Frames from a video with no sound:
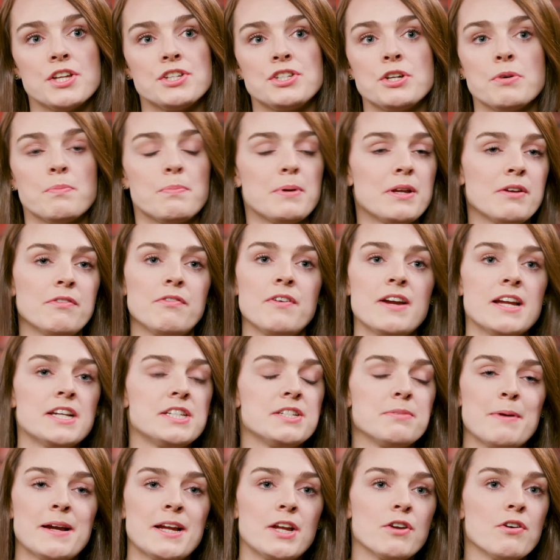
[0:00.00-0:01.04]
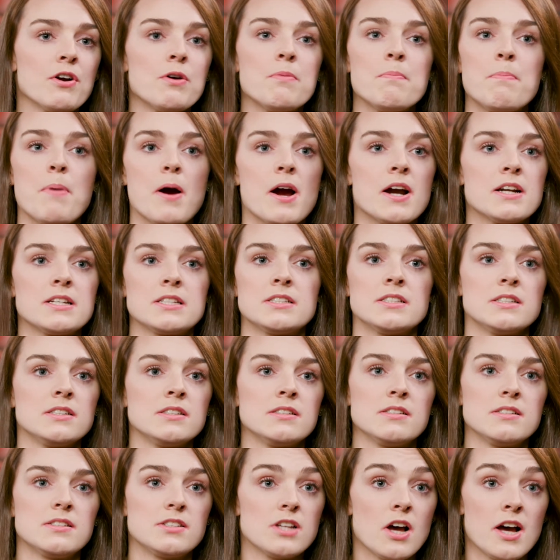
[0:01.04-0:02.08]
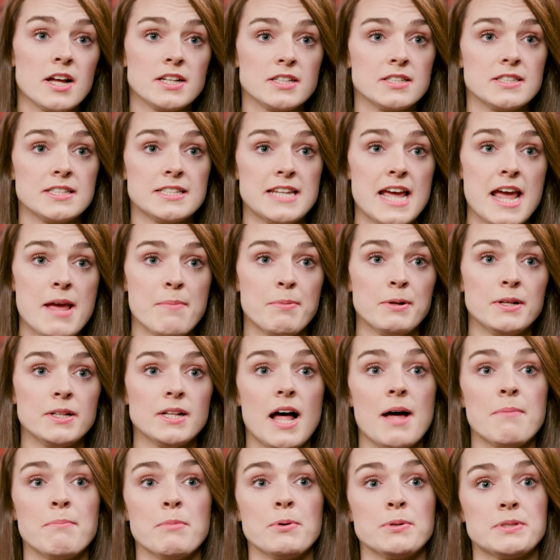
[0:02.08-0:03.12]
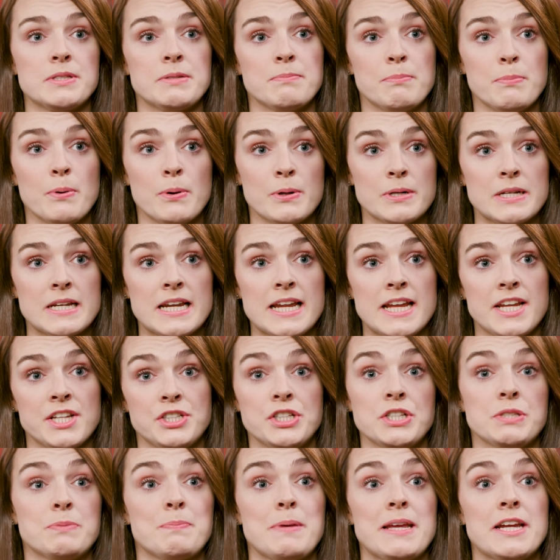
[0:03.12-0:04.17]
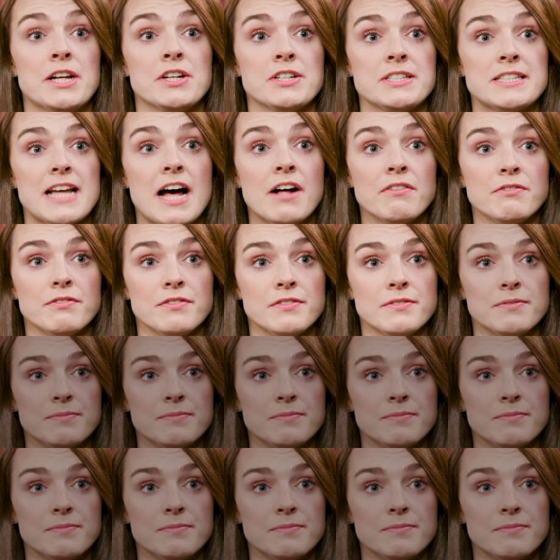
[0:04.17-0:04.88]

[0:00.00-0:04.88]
Don't be afraid to bring your own personal style to the table, and most importantly, just be yourself.